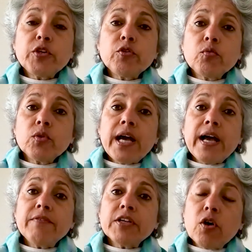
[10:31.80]
When you
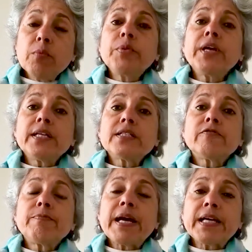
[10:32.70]
have a
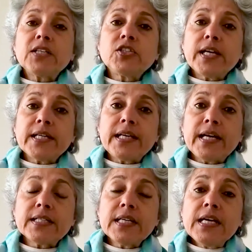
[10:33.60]
comprehensive package like
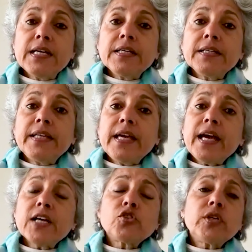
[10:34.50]
that, they
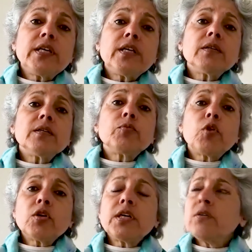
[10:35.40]
actually
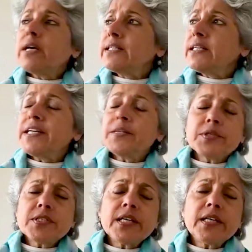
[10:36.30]
brought down, I think it
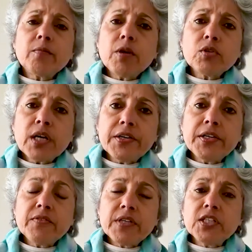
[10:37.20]
was done in about one
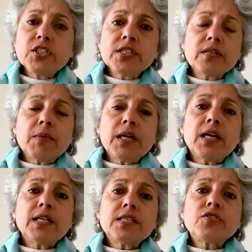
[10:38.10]
hundred villages in
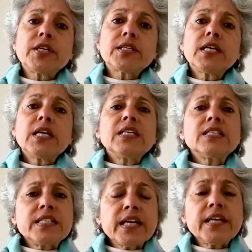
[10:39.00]
Mandla district,
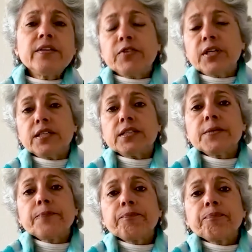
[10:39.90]
significant